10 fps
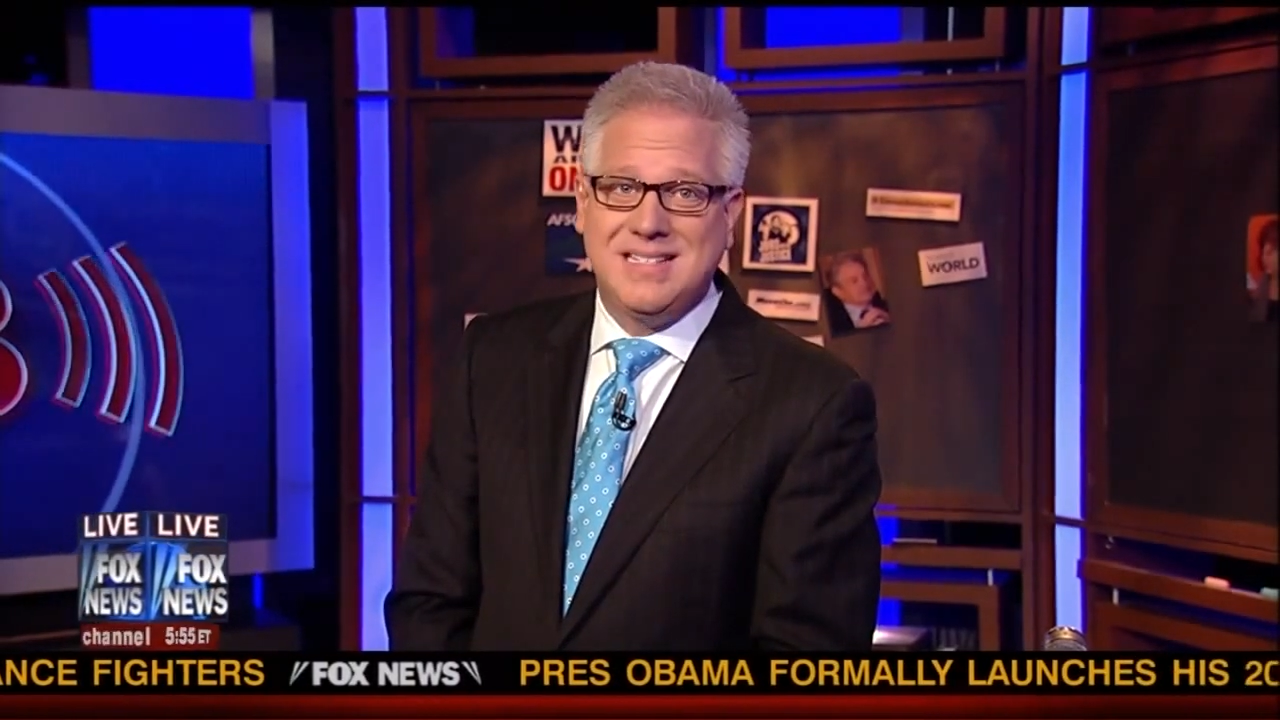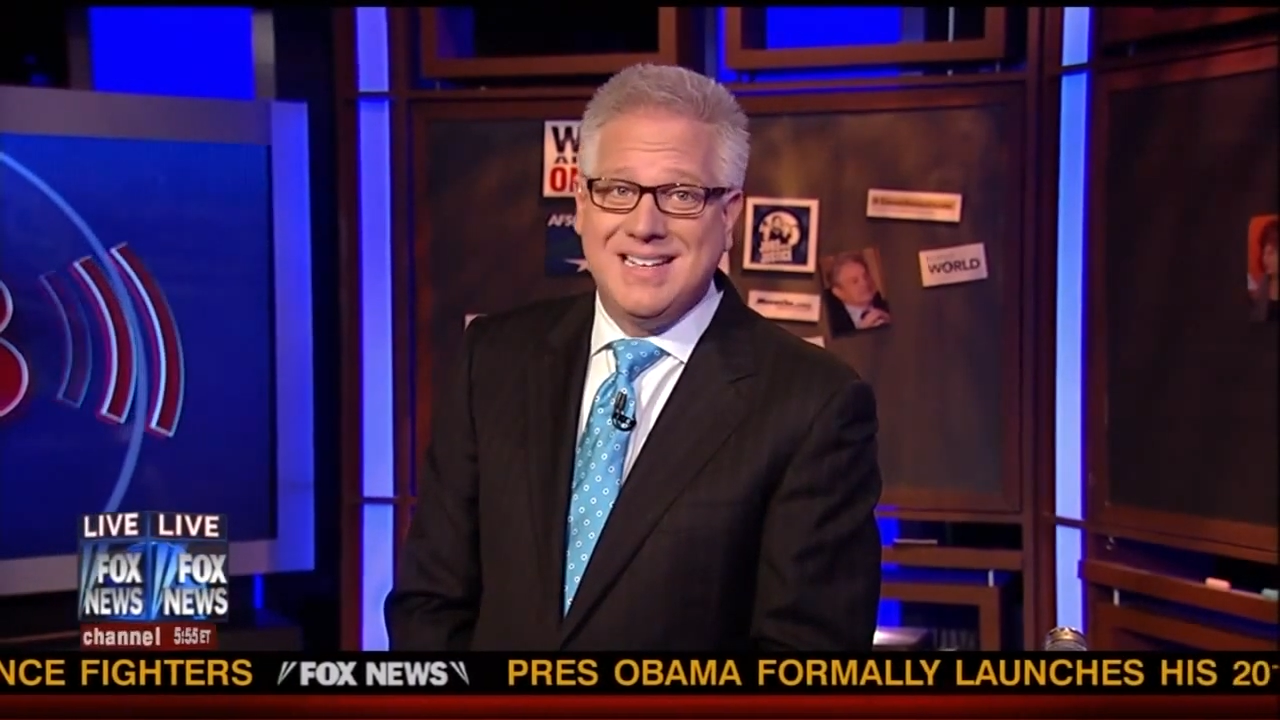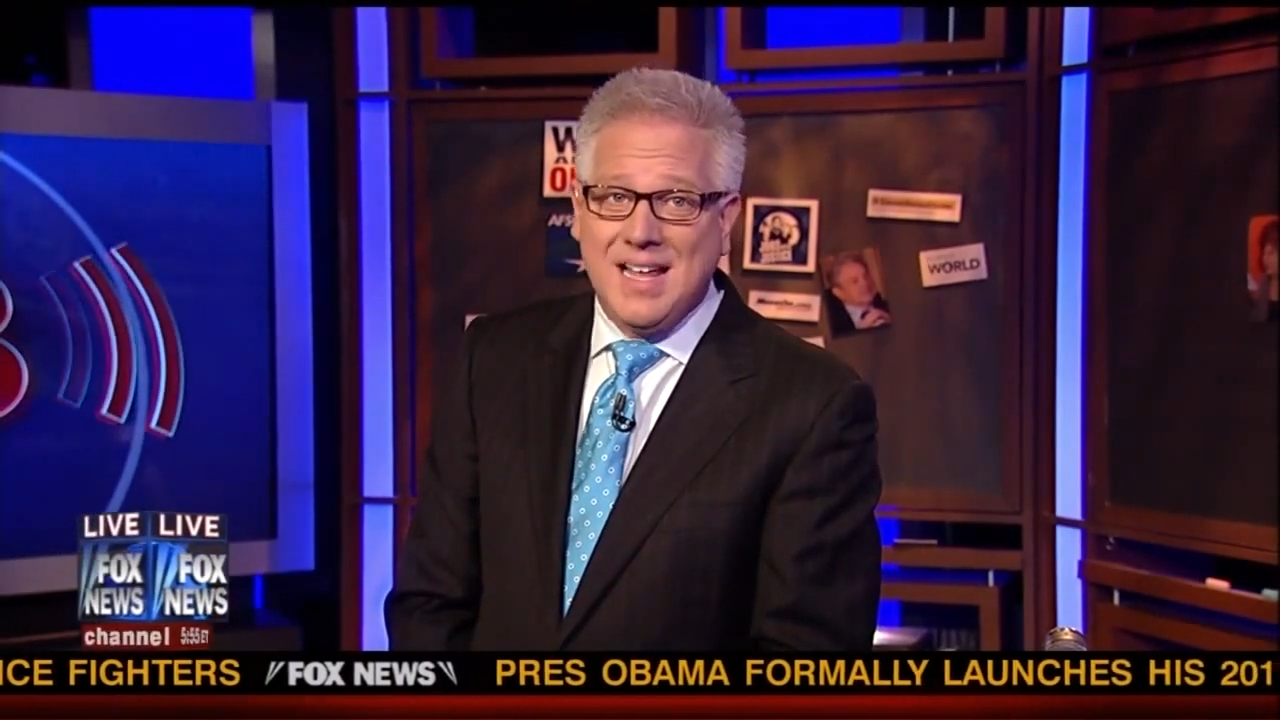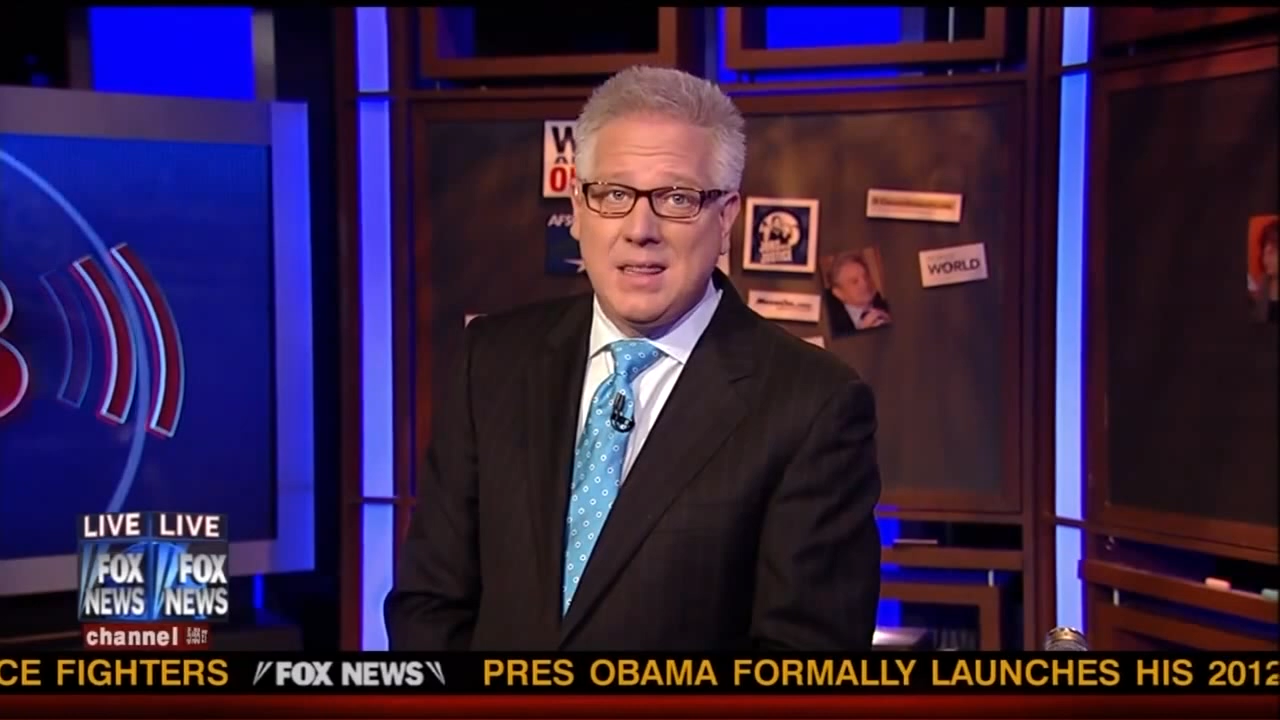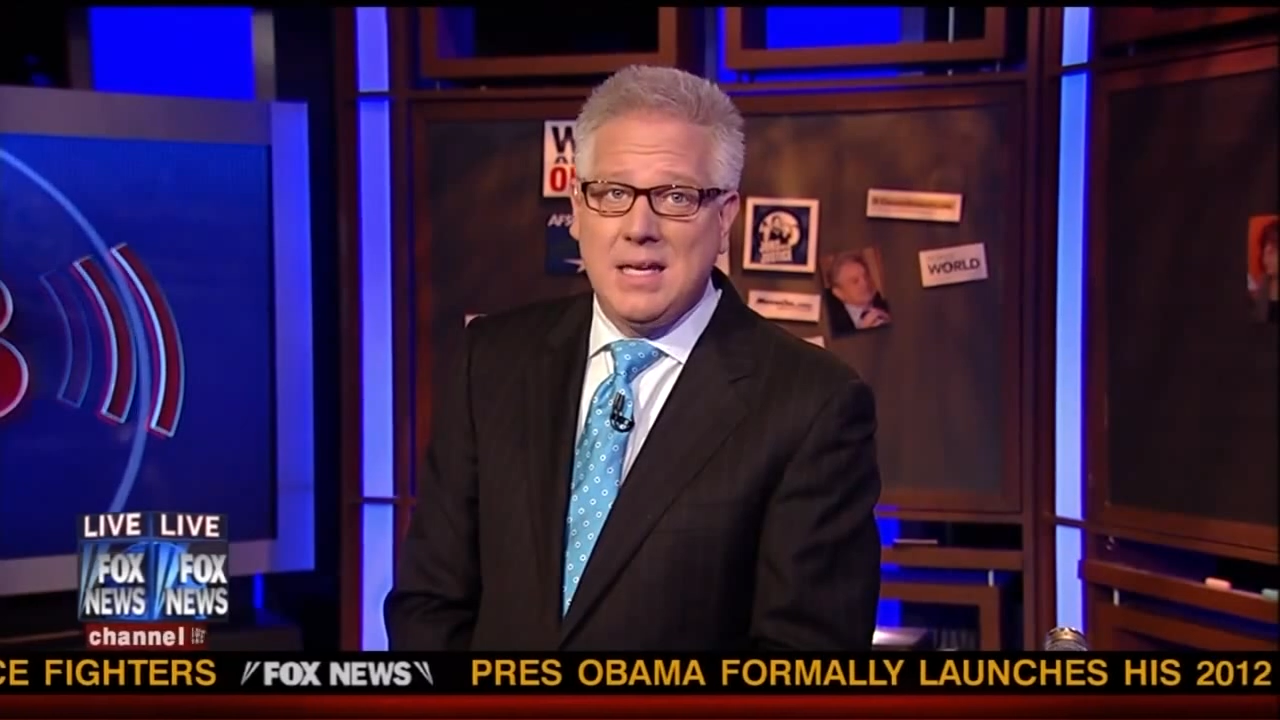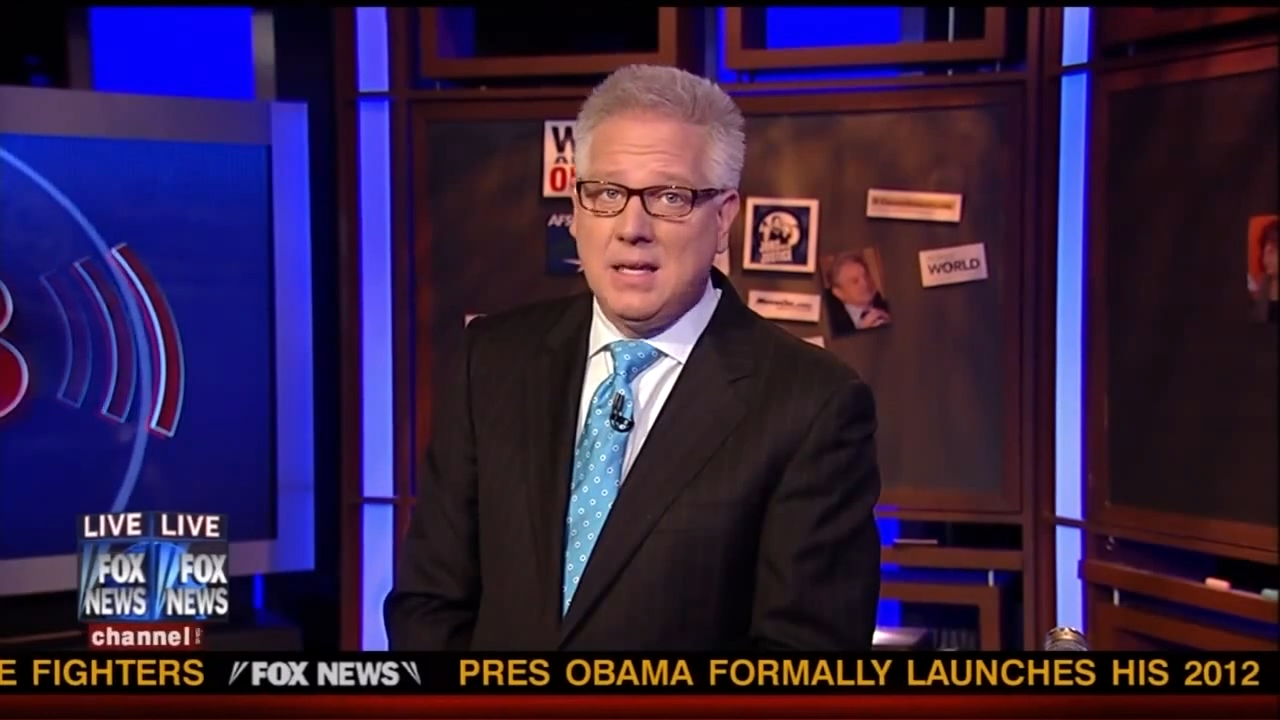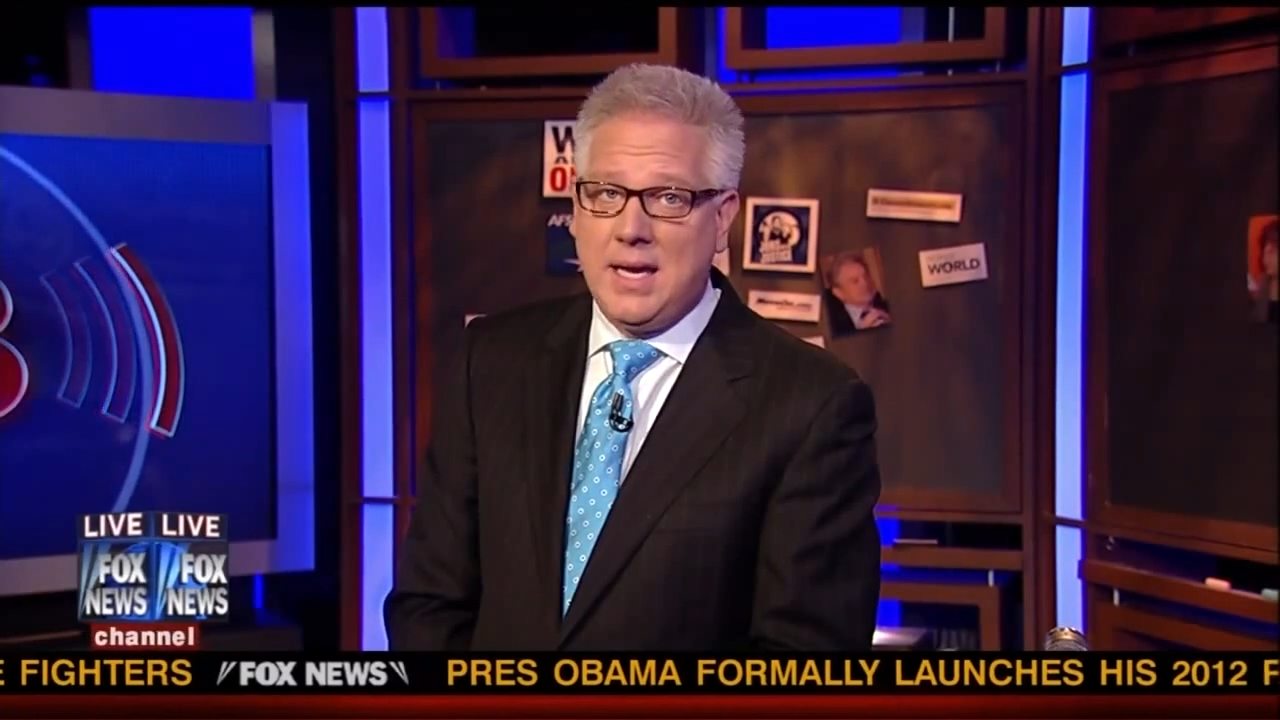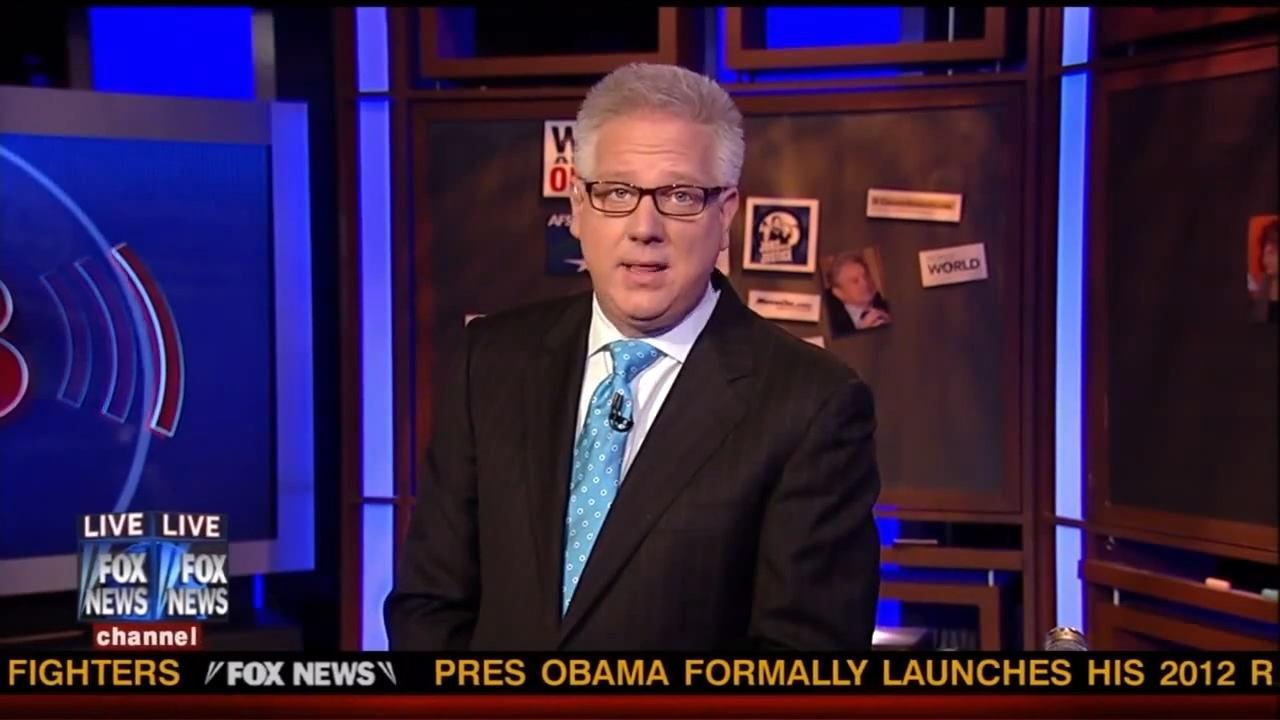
nothing like